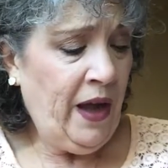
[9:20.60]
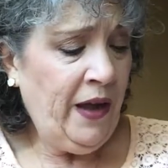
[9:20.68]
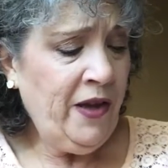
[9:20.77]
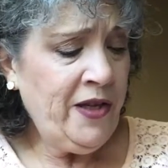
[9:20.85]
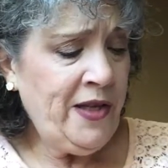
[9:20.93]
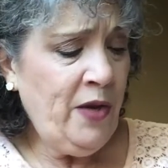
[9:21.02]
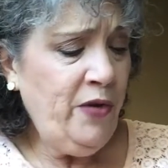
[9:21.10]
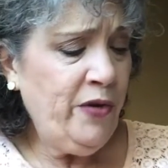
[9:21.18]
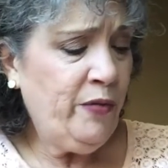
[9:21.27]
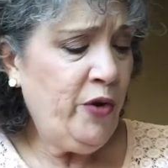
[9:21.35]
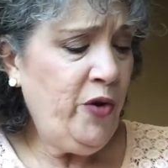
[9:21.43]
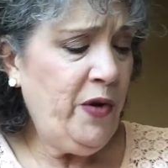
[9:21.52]
I also
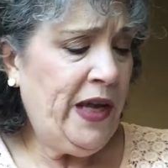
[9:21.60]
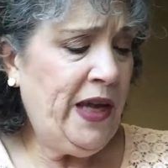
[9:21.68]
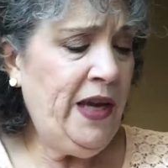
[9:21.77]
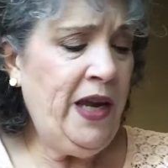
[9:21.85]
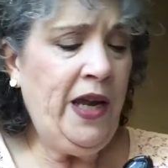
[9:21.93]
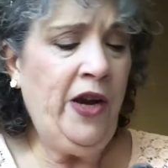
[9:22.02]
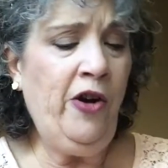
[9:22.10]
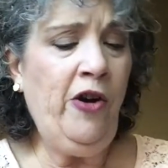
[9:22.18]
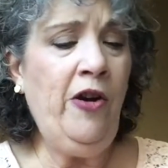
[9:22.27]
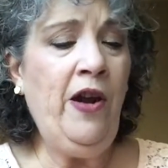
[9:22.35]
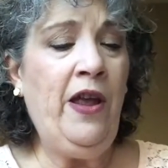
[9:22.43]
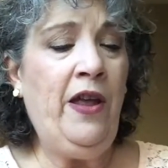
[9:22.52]
threw in
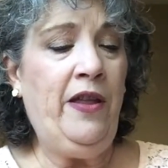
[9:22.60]
here